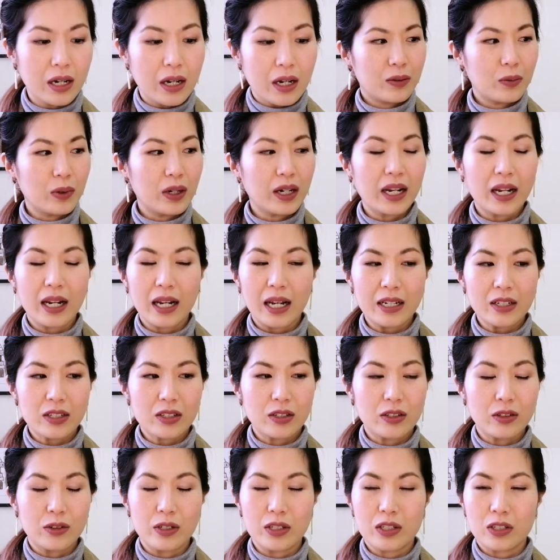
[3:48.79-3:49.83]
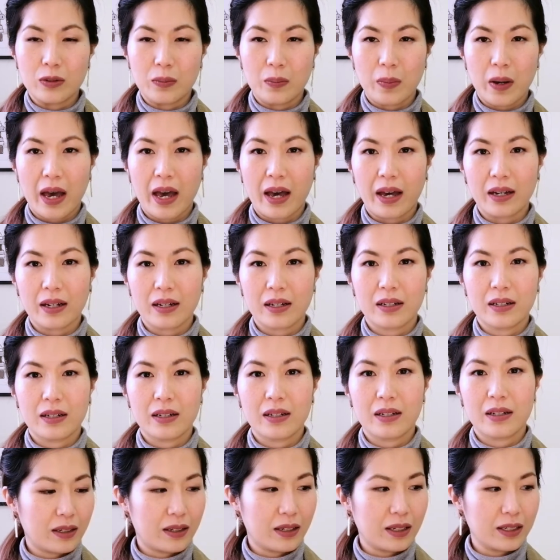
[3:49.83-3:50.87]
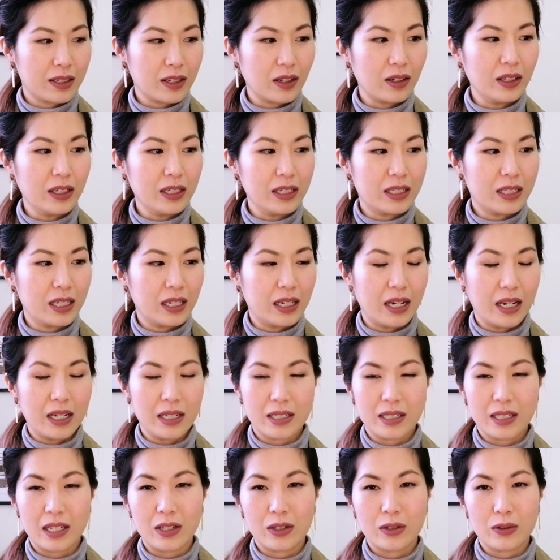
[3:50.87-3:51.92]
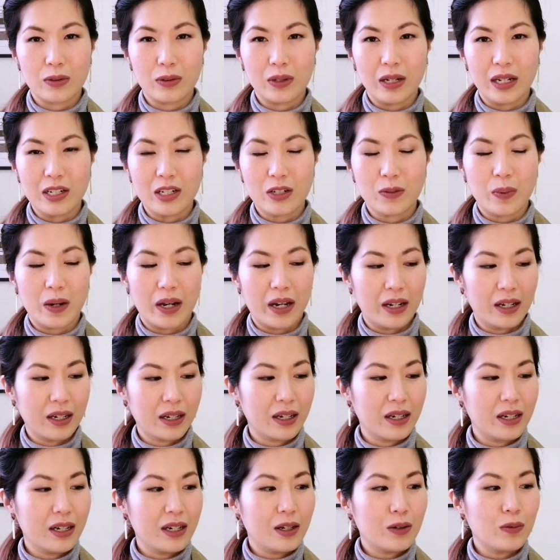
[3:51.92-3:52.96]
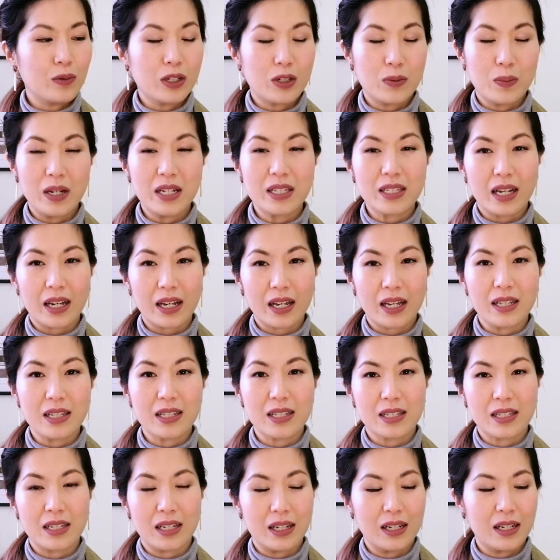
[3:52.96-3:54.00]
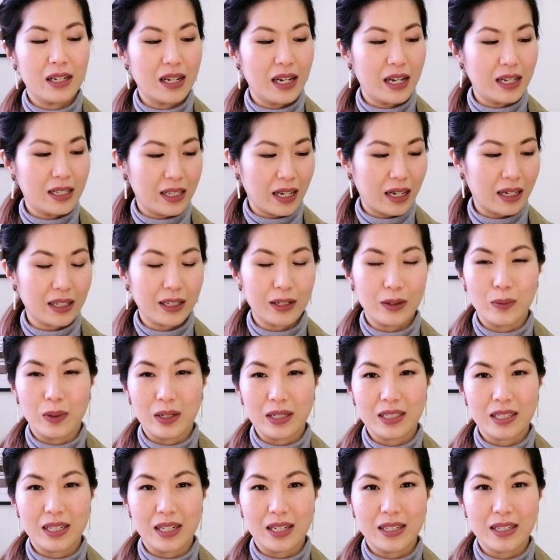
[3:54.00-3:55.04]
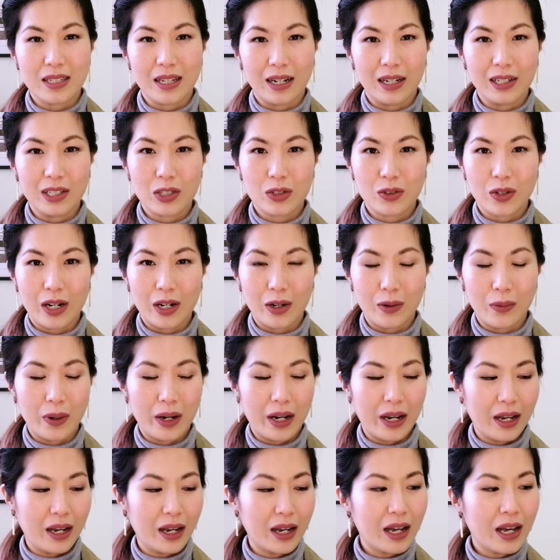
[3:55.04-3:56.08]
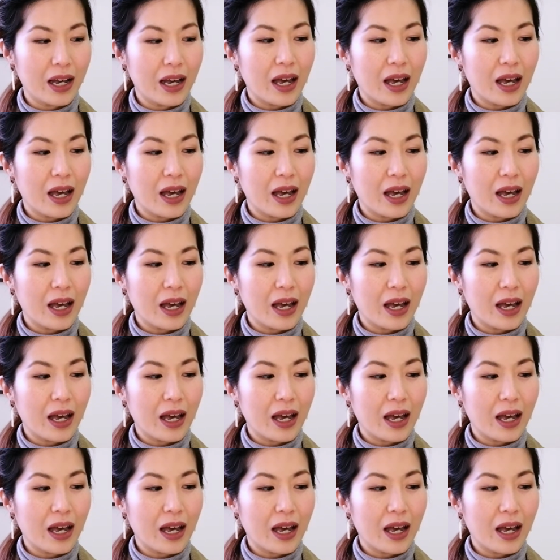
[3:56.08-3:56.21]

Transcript: What I like to do is to pack the solids in a see-through lunch bag, which means I can see exactly what's inside straight away.